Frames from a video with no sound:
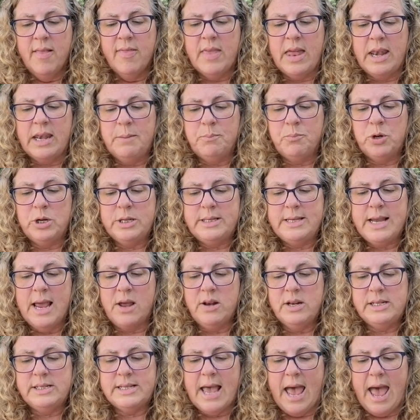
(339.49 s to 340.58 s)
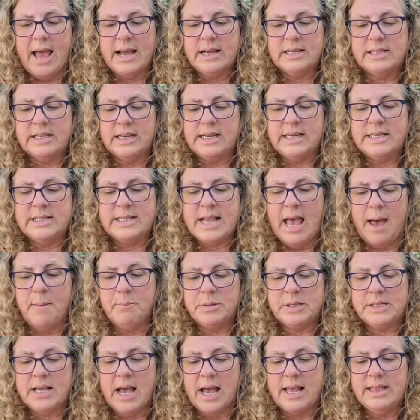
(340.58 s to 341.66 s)
Then he put down his axe and he sat
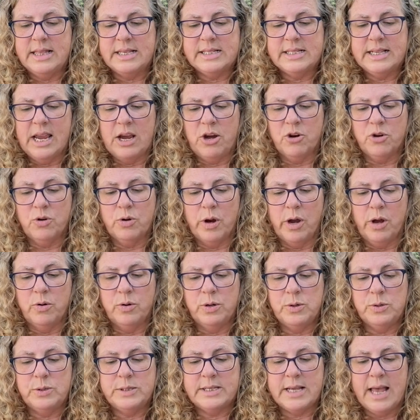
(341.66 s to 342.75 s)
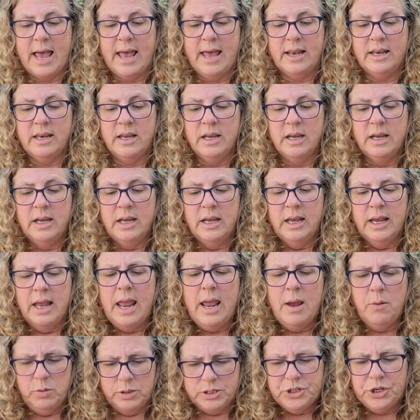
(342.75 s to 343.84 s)
beside the Scarecrow, who said,
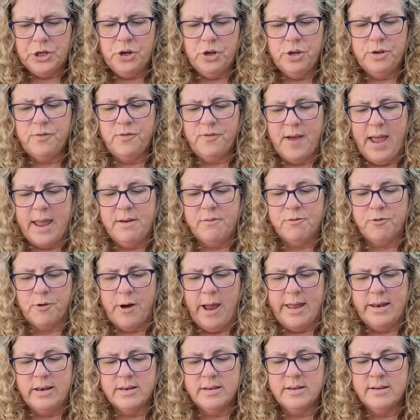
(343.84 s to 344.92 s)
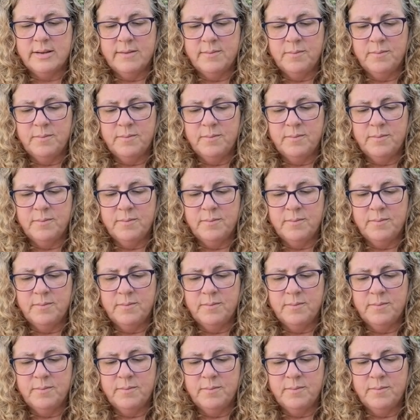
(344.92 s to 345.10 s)
"It was a good fight, friend."